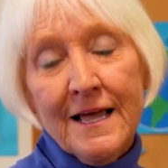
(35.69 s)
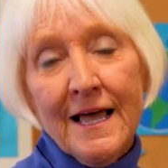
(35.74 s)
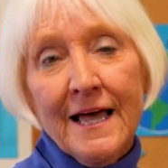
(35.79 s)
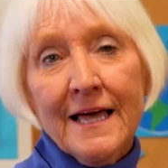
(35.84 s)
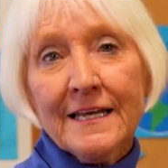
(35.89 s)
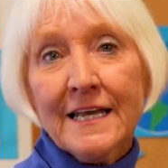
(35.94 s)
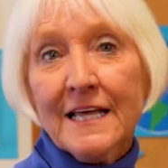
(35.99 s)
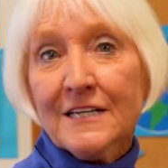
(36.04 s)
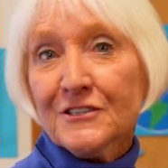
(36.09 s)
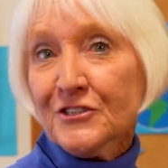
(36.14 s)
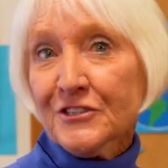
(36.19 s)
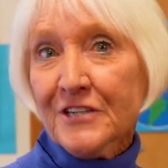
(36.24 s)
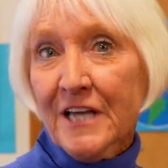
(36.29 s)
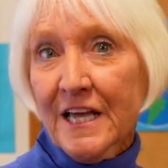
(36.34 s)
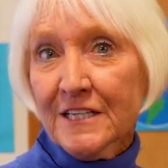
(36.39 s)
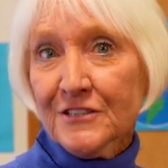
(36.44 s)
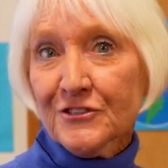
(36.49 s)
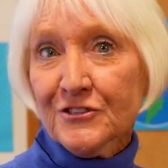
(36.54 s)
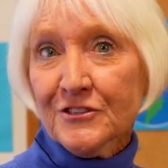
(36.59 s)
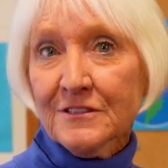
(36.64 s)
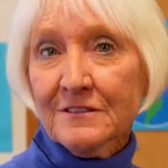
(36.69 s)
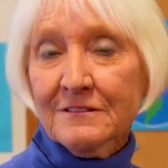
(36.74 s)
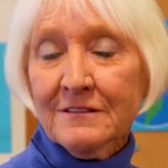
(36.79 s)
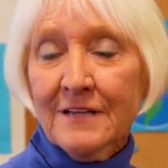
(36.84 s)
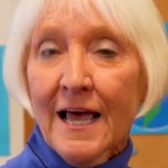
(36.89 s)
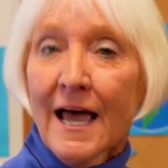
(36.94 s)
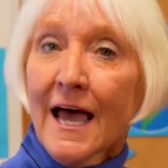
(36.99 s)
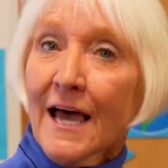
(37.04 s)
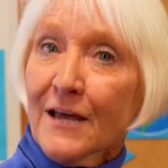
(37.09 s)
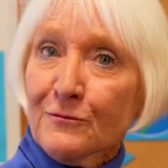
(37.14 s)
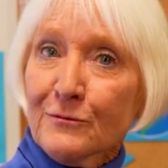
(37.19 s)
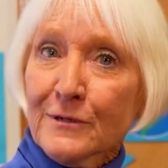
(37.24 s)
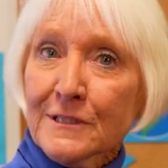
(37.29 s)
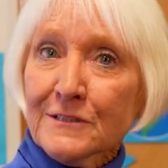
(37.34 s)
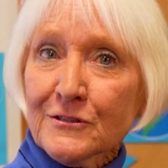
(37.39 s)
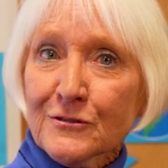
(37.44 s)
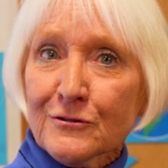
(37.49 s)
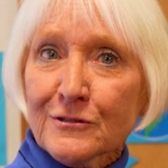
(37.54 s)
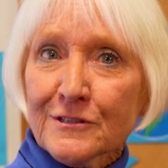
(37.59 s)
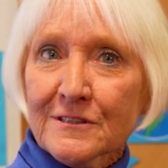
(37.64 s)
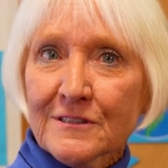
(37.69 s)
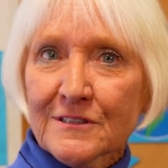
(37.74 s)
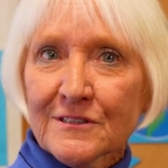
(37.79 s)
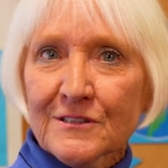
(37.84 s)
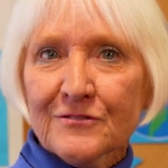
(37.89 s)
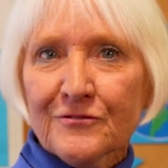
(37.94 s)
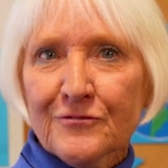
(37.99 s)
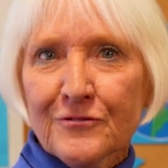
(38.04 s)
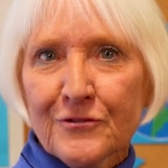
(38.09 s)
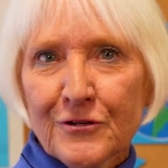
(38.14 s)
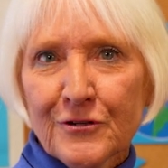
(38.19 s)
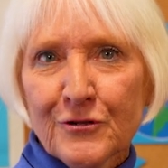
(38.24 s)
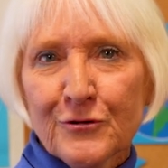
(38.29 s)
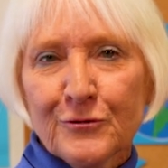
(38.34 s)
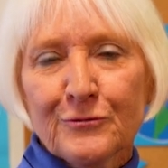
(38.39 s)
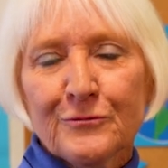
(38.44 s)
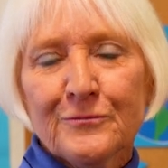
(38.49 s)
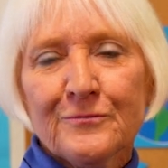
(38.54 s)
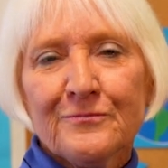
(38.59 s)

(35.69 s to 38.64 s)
and education and resources for you.